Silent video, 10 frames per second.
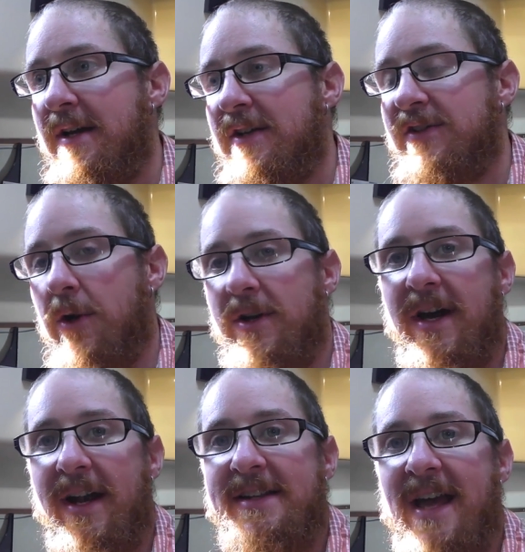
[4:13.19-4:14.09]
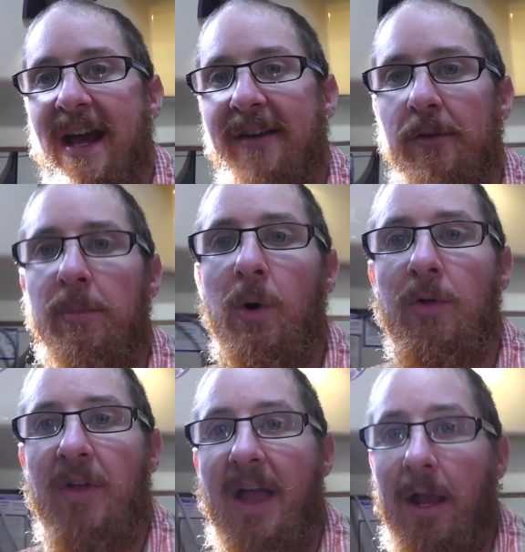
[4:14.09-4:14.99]
So you got to attack it from
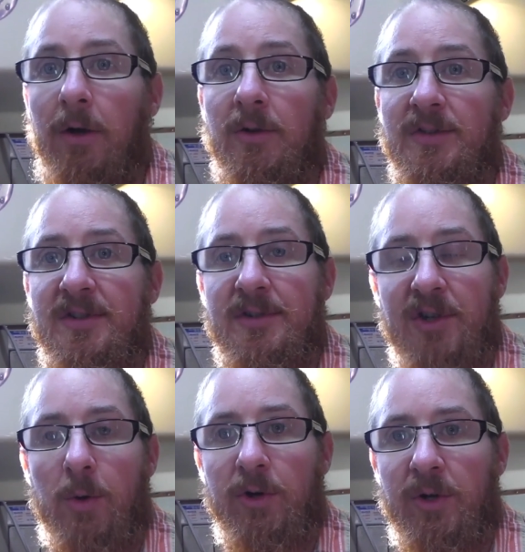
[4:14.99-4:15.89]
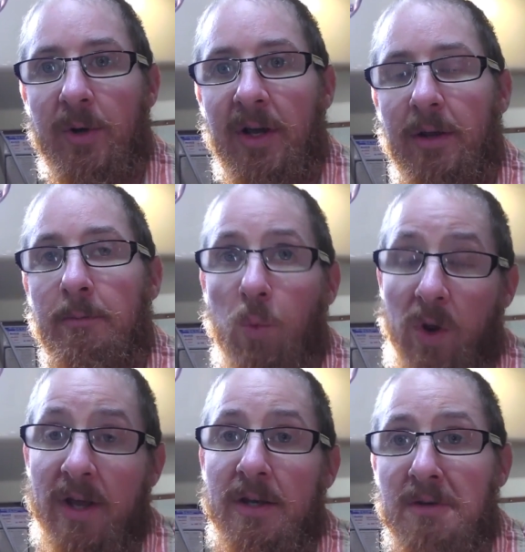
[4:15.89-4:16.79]
both angles. So we're doing
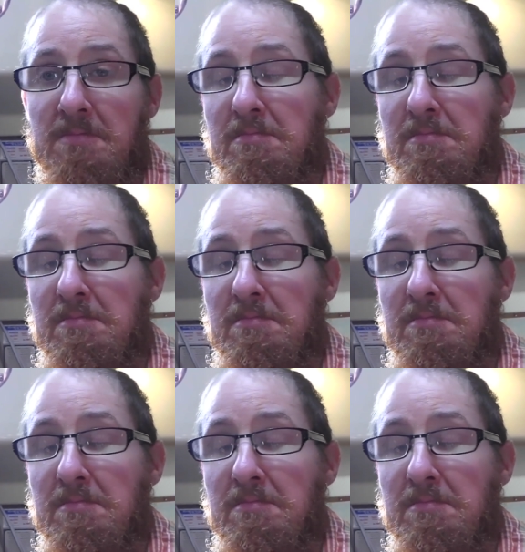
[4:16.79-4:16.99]
wind